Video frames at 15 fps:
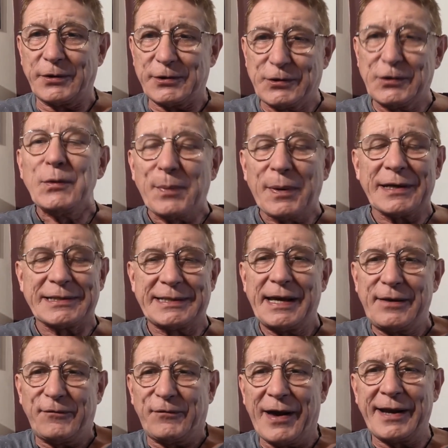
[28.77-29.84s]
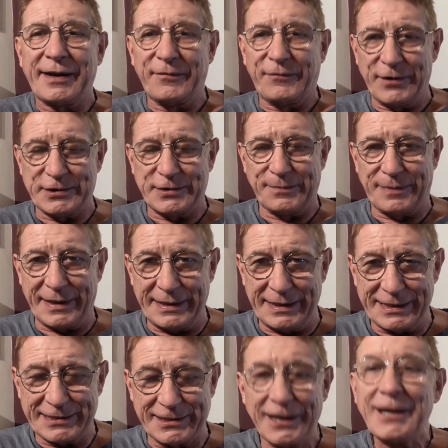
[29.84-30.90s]
the 2+10 van conversion
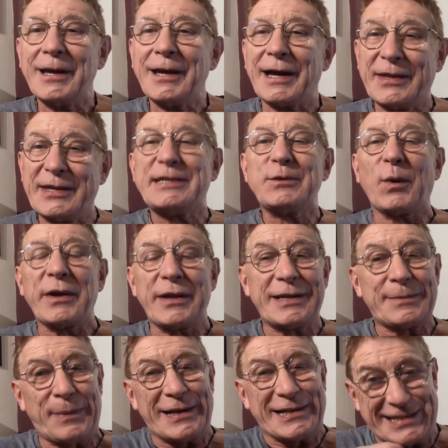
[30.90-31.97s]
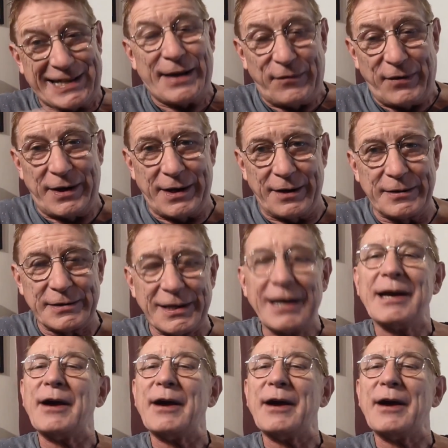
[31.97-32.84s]
playlist, and this is one of the +10 videos.